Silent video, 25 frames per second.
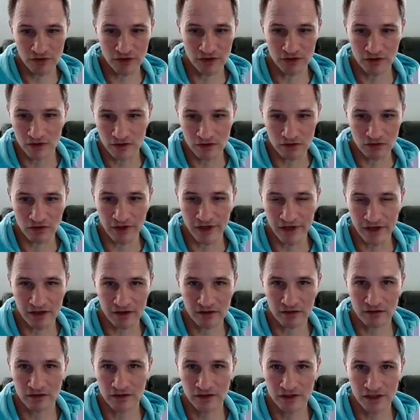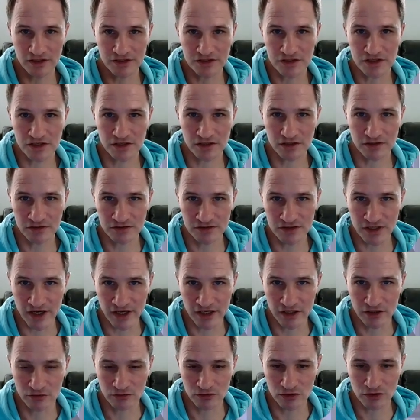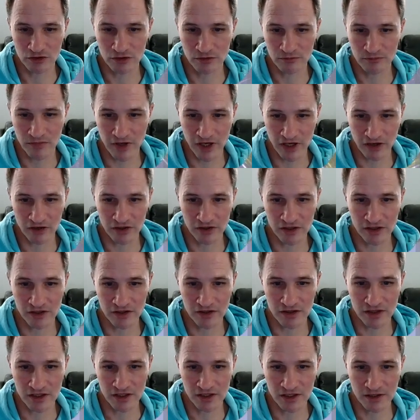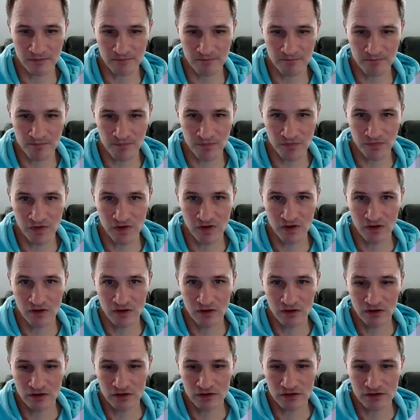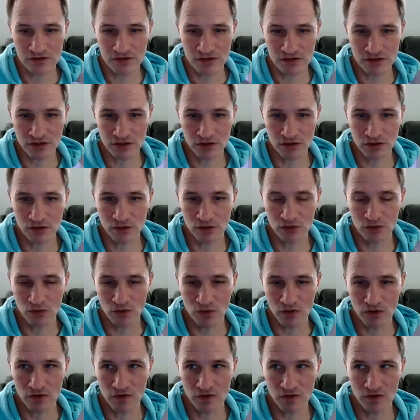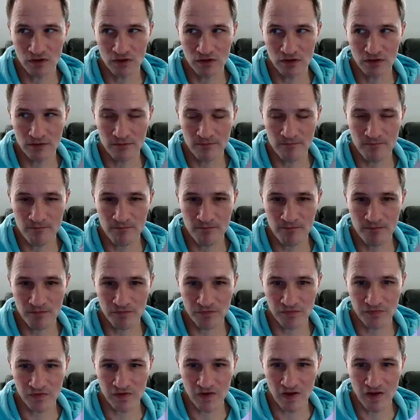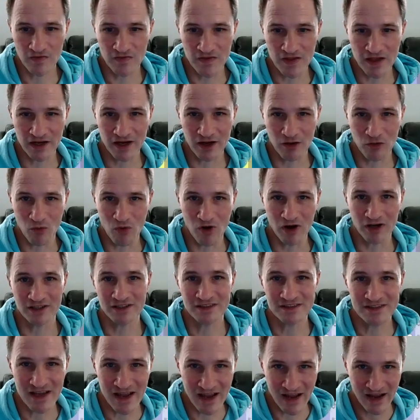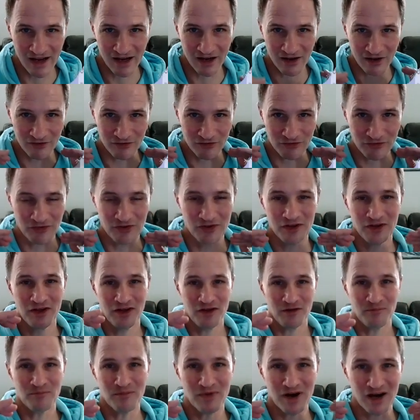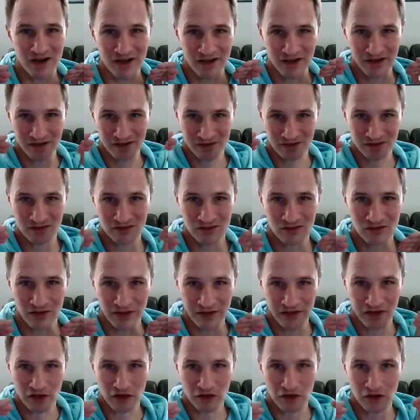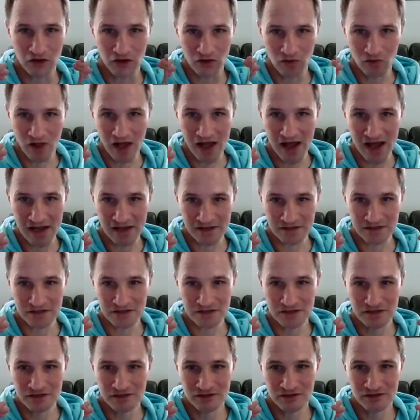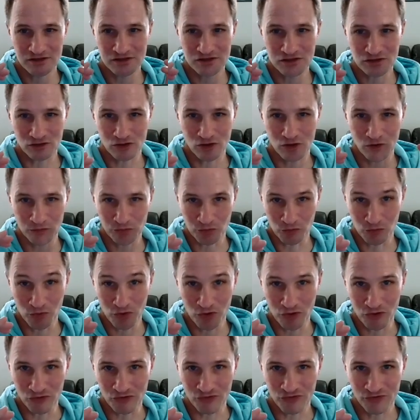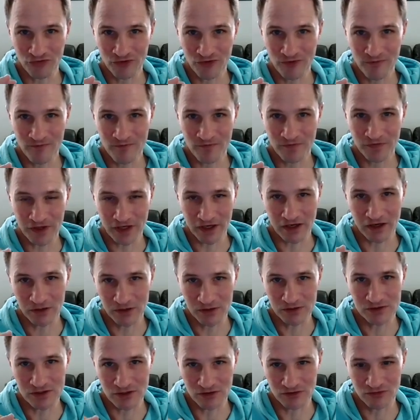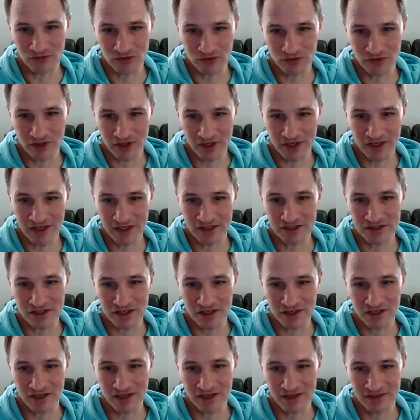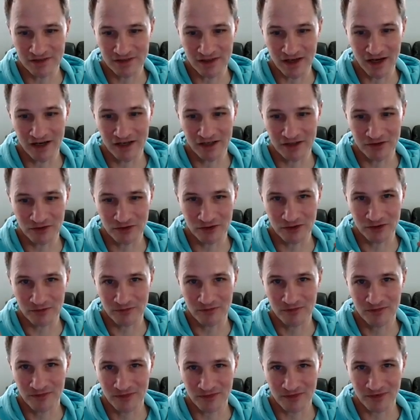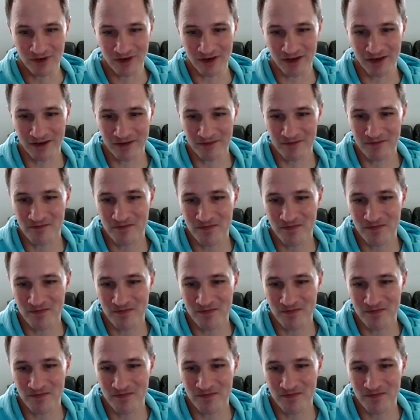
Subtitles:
the like kitchen dining room area thing. So, and then I wanted to have my like glass sloped roof that goes over the kitchen and dining room, right?